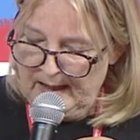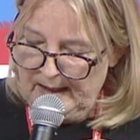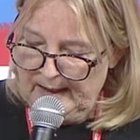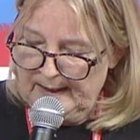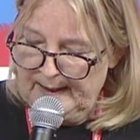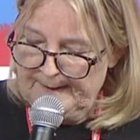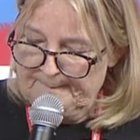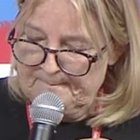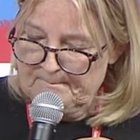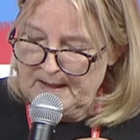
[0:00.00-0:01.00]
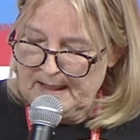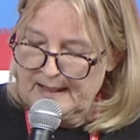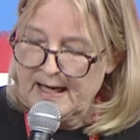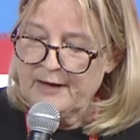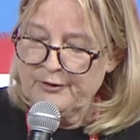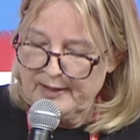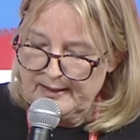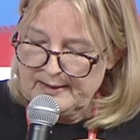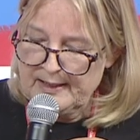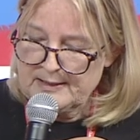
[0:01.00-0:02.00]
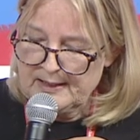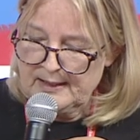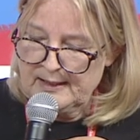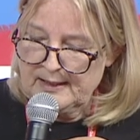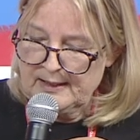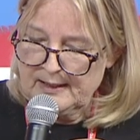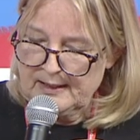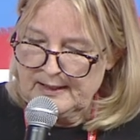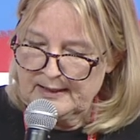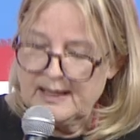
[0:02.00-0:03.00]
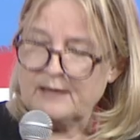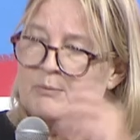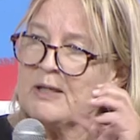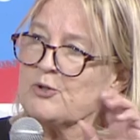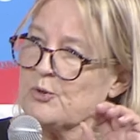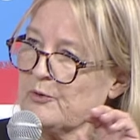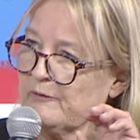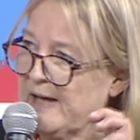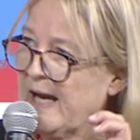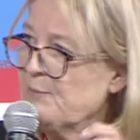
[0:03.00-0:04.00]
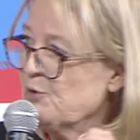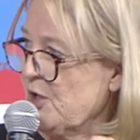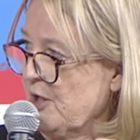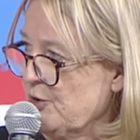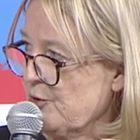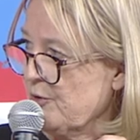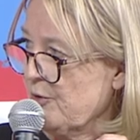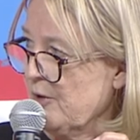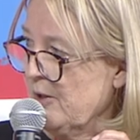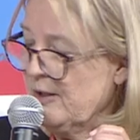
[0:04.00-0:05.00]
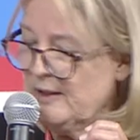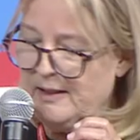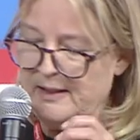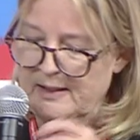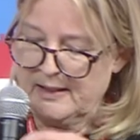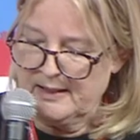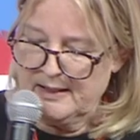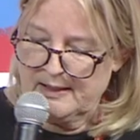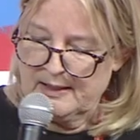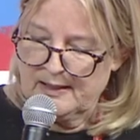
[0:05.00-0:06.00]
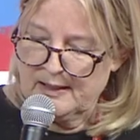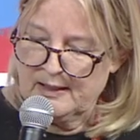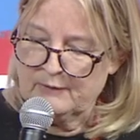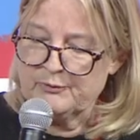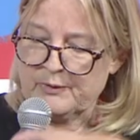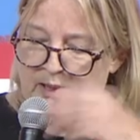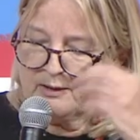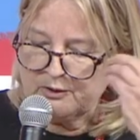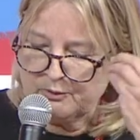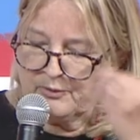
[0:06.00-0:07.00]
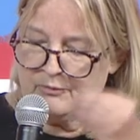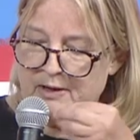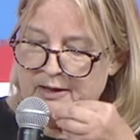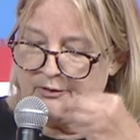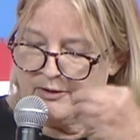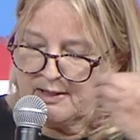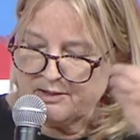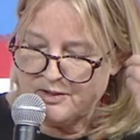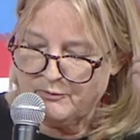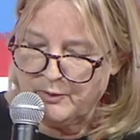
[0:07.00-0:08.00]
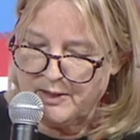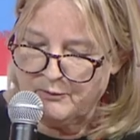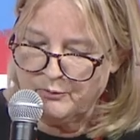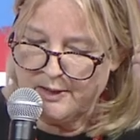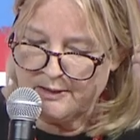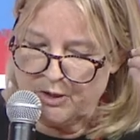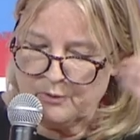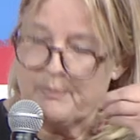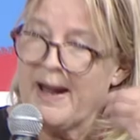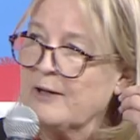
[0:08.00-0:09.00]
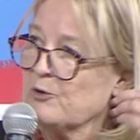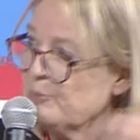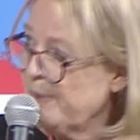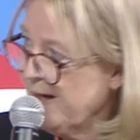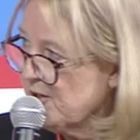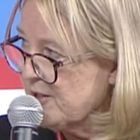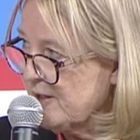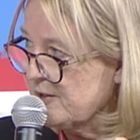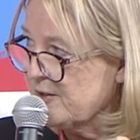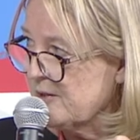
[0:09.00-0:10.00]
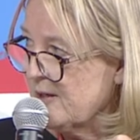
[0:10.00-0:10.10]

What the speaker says: And I think that it can be a sort of game changer. If we do the right things, we will go back to basics